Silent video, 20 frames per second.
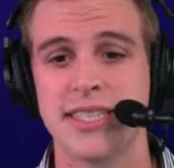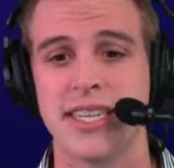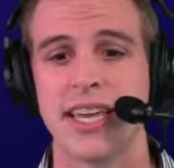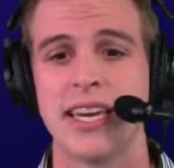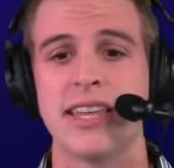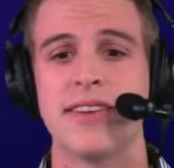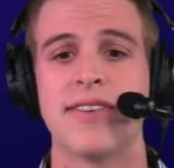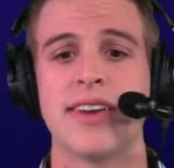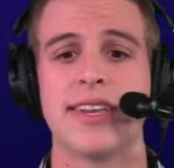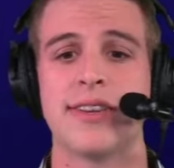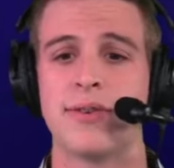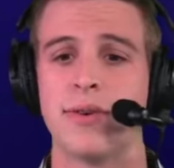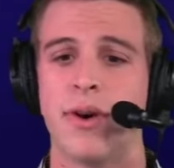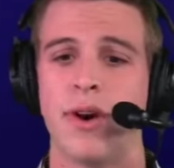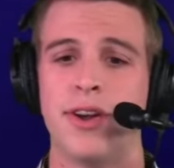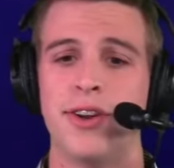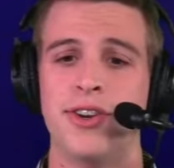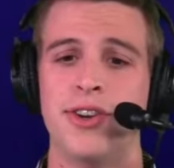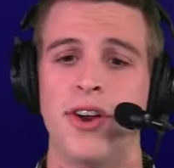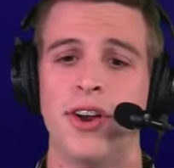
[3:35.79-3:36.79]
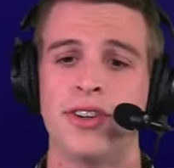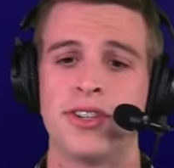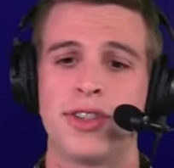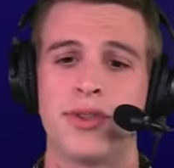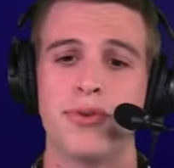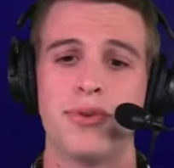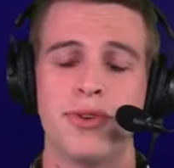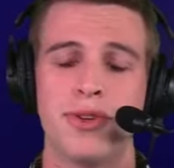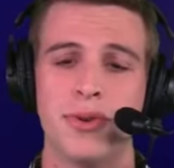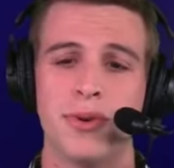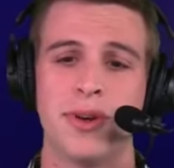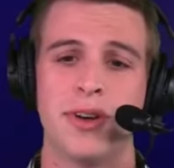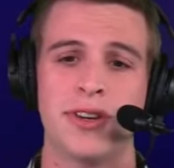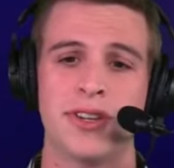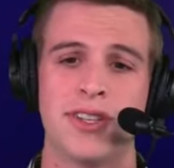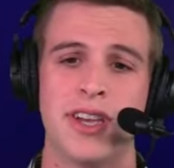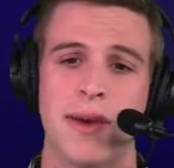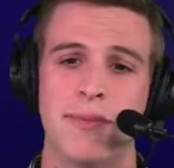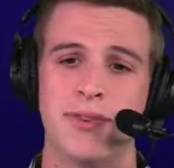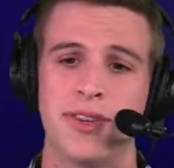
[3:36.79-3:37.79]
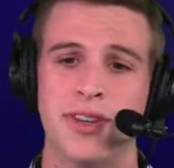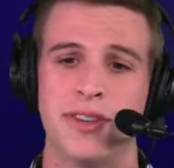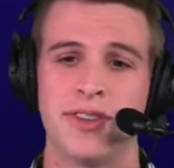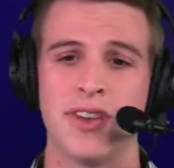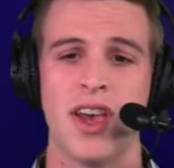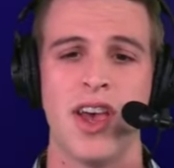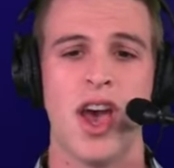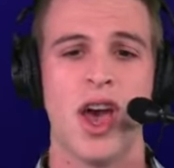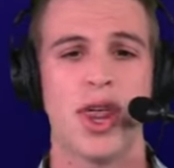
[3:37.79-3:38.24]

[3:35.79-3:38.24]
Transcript: Didn't even get to 100 yards, threw two interceptions,